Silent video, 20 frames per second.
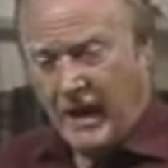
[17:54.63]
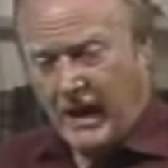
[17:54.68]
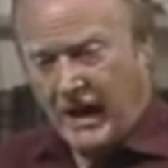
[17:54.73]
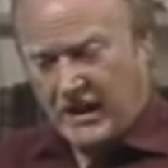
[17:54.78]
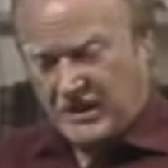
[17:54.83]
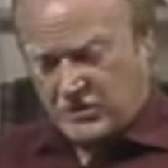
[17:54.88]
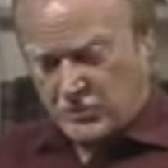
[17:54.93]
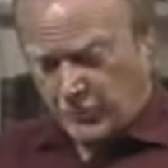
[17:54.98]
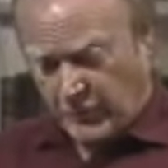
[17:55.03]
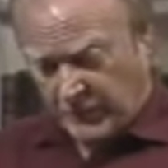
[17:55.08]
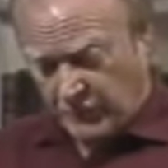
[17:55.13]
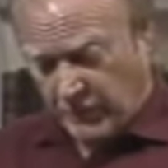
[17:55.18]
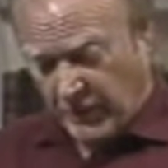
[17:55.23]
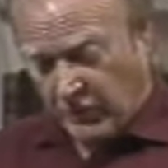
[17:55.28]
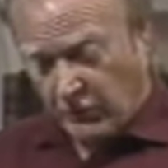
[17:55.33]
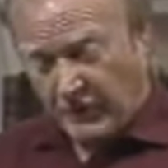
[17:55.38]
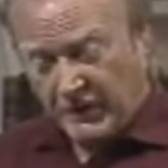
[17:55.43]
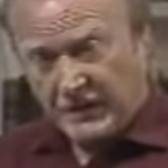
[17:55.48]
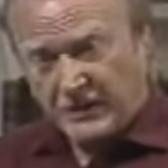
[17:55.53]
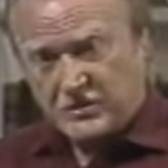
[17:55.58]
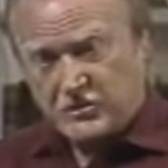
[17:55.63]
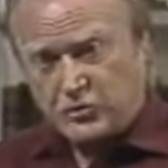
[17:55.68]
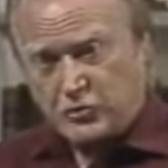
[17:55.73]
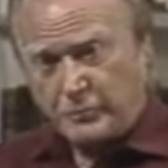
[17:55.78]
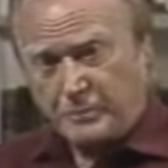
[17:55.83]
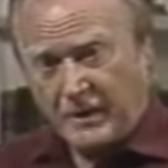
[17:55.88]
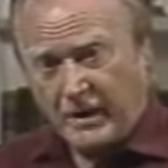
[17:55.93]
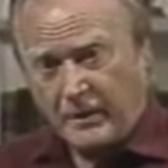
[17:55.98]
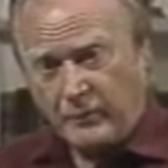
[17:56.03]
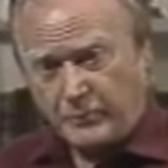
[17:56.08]
as when we are in the
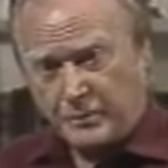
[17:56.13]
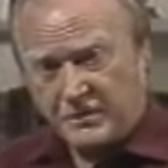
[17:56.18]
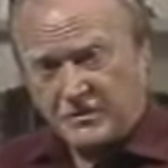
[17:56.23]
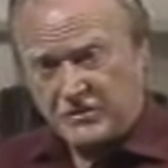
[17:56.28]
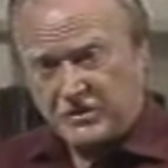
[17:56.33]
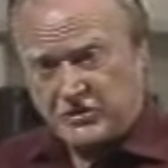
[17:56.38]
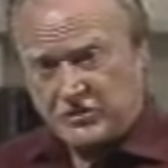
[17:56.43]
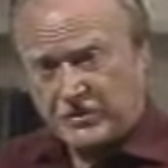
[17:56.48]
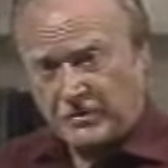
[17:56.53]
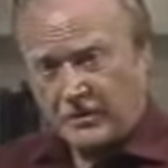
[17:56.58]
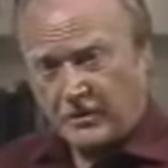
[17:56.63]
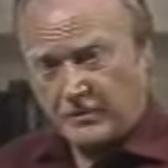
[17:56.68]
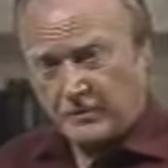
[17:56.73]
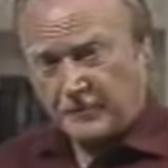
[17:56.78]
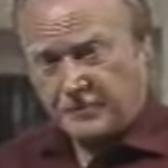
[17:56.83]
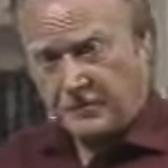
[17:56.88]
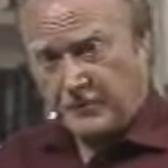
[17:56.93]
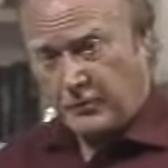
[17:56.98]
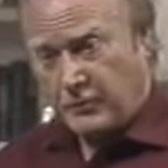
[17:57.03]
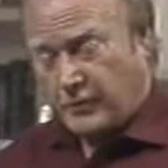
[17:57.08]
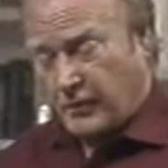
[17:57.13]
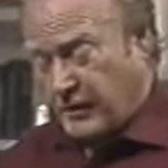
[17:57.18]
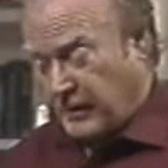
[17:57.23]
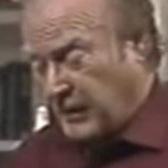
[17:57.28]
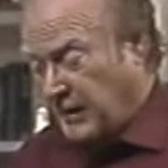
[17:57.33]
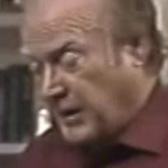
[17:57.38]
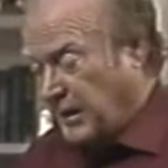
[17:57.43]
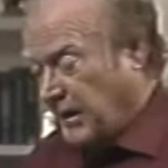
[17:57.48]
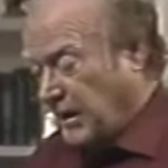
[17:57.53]
supine position on the floor.